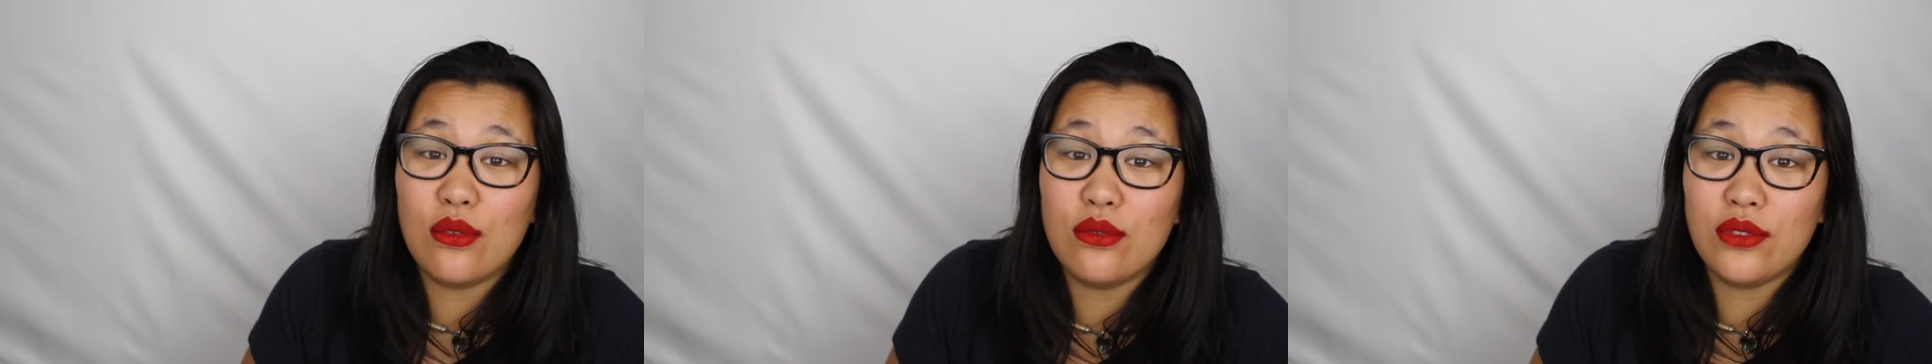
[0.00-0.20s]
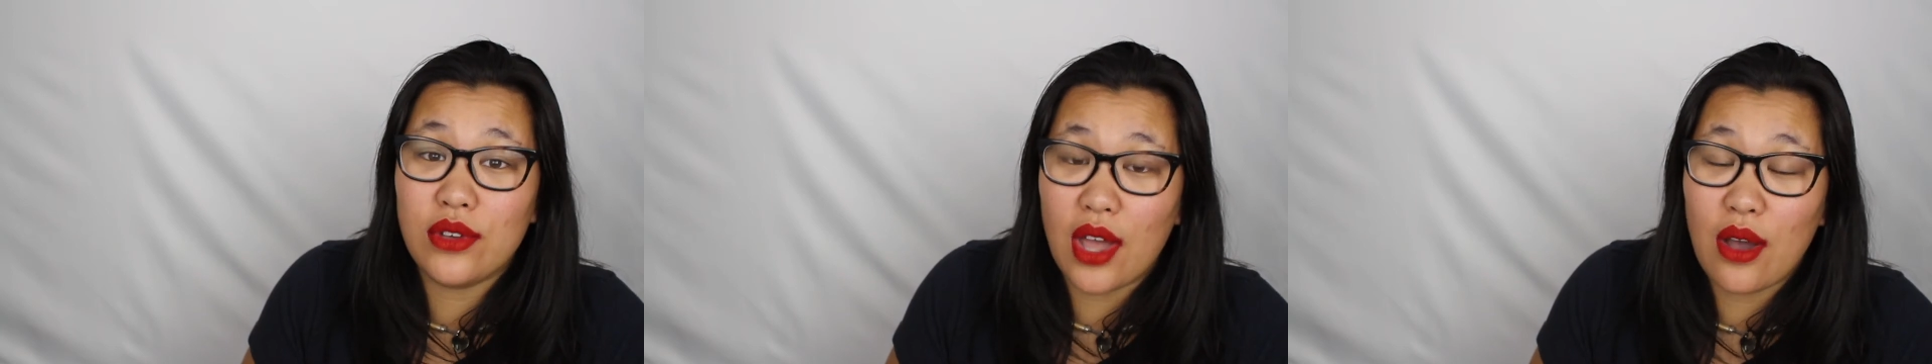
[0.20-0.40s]

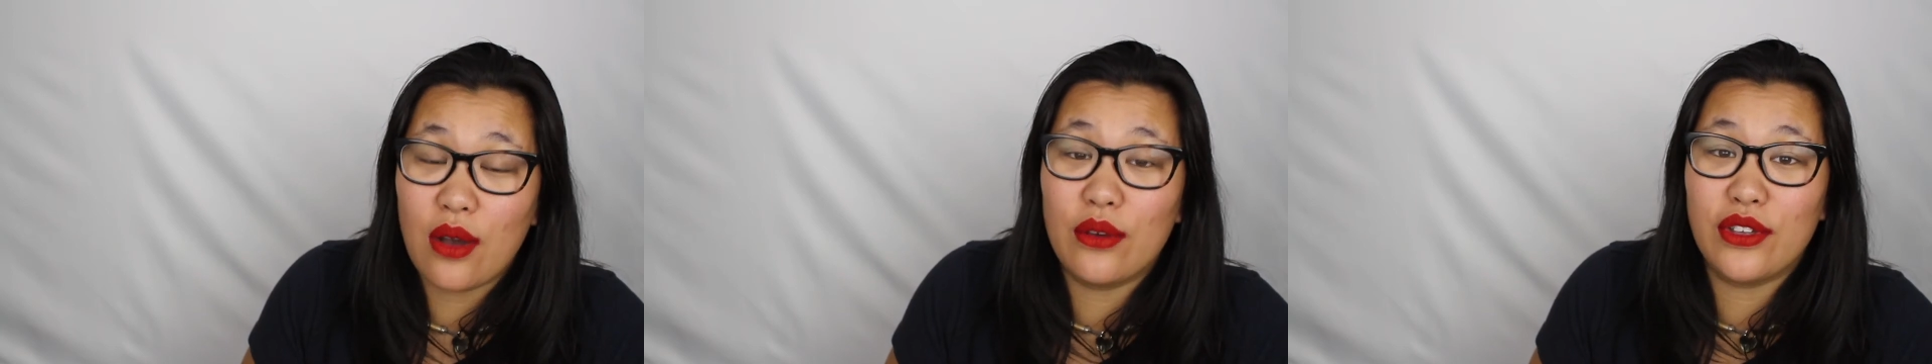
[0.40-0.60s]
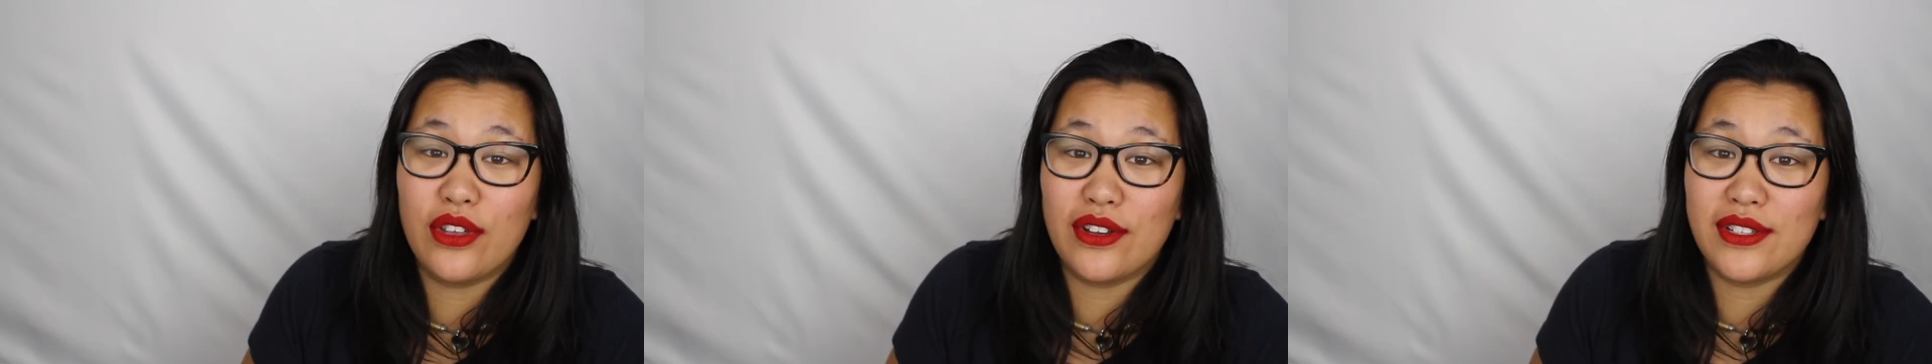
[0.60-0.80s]
know
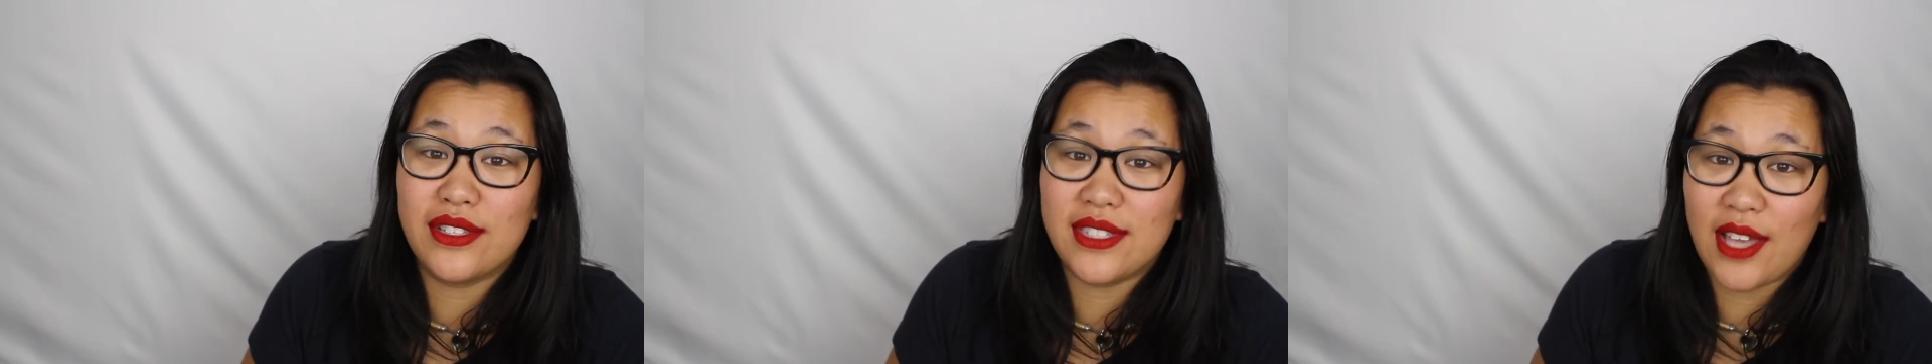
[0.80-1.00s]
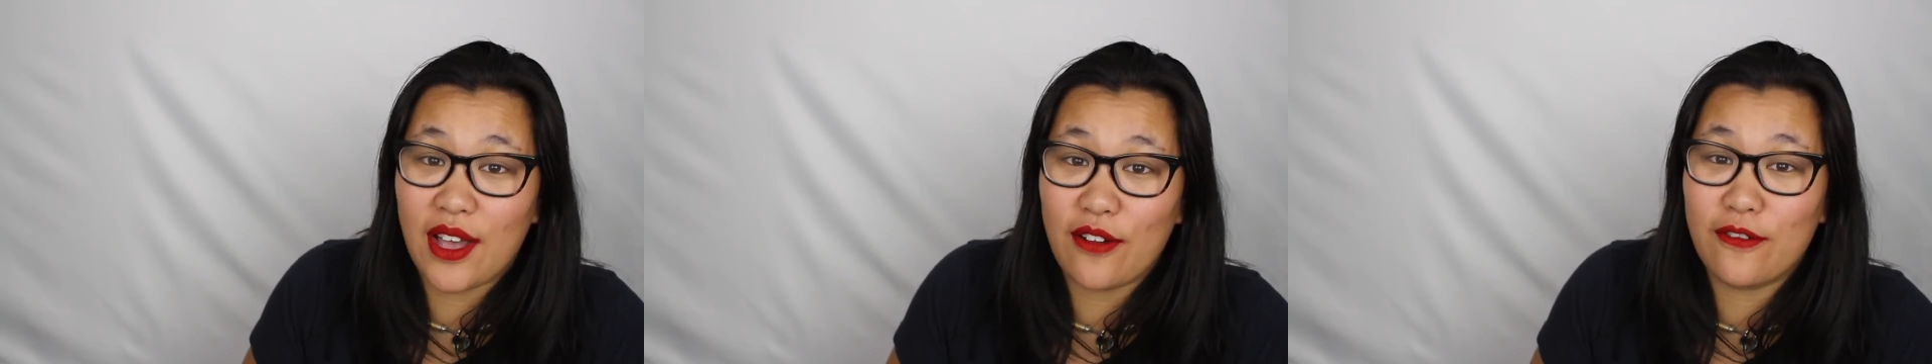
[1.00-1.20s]

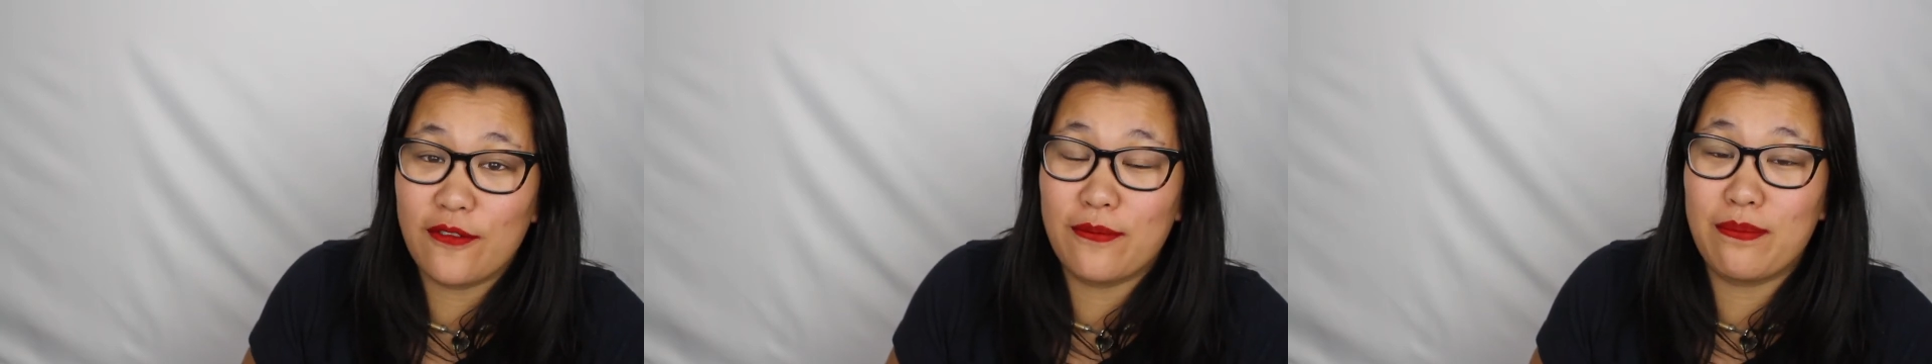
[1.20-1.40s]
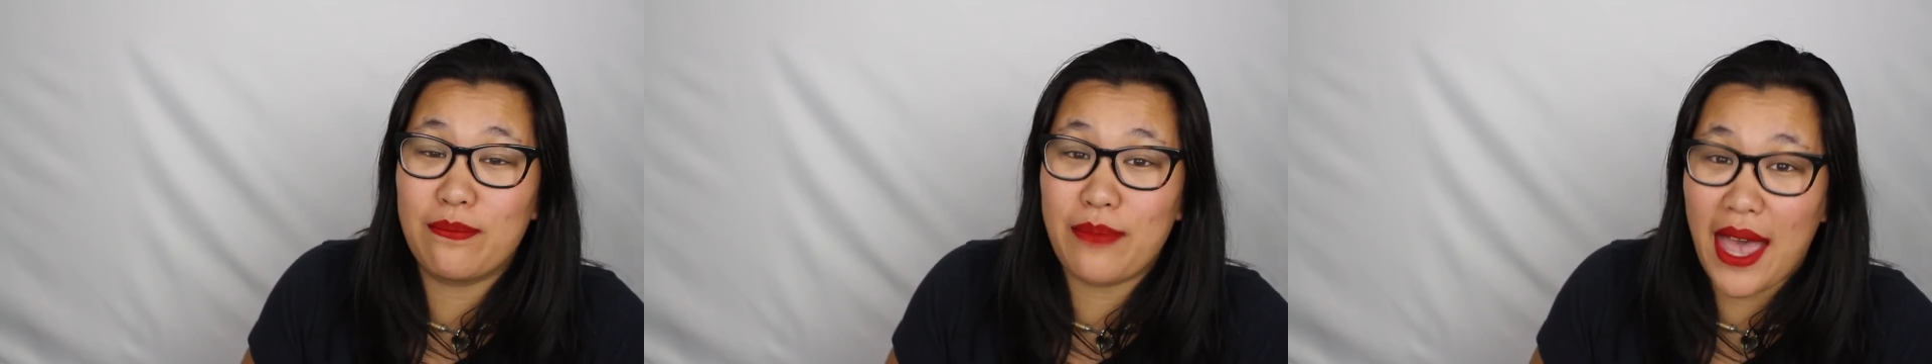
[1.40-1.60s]
yourself
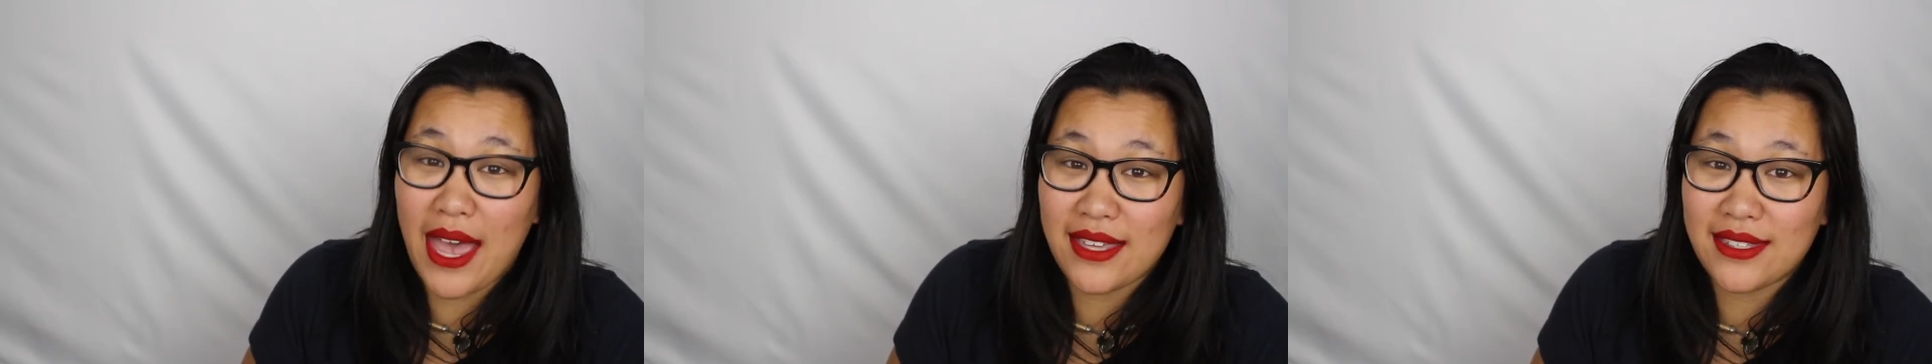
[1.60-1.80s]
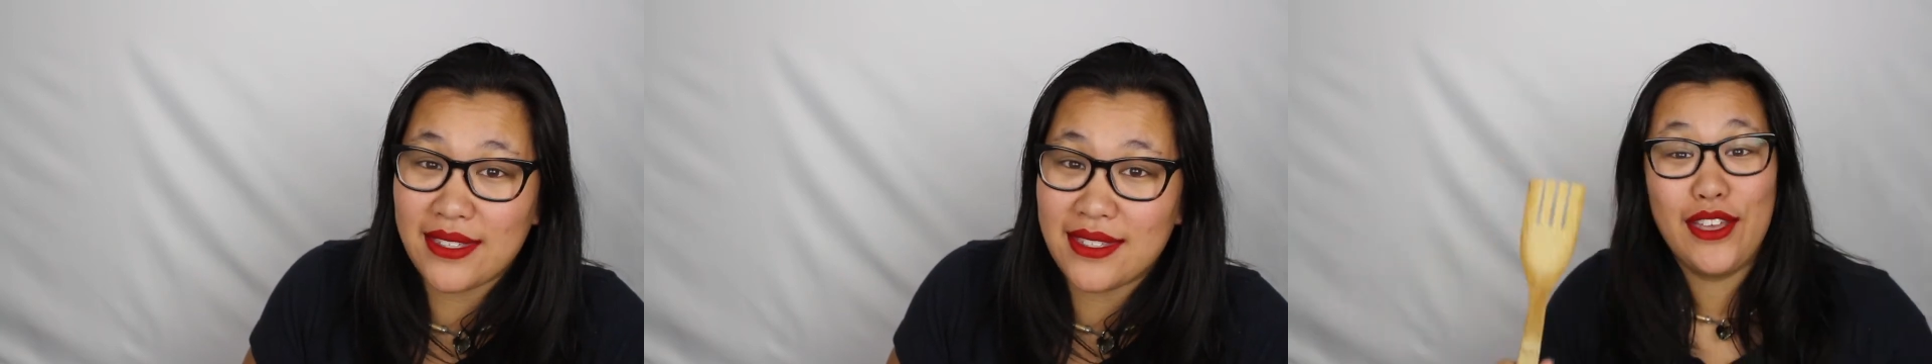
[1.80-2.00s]

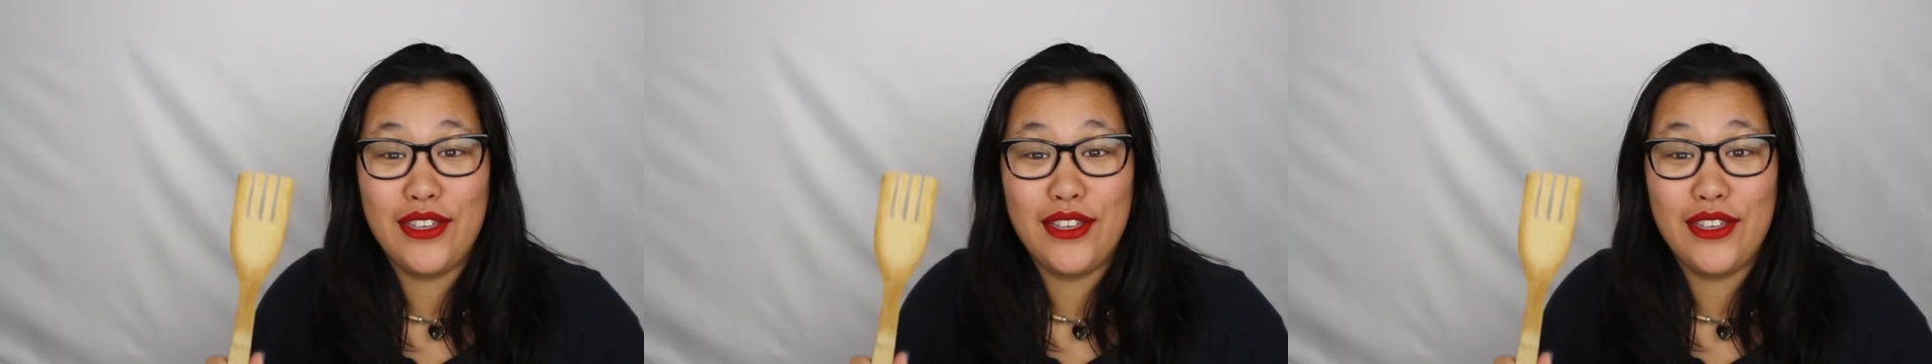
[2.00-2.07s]
best.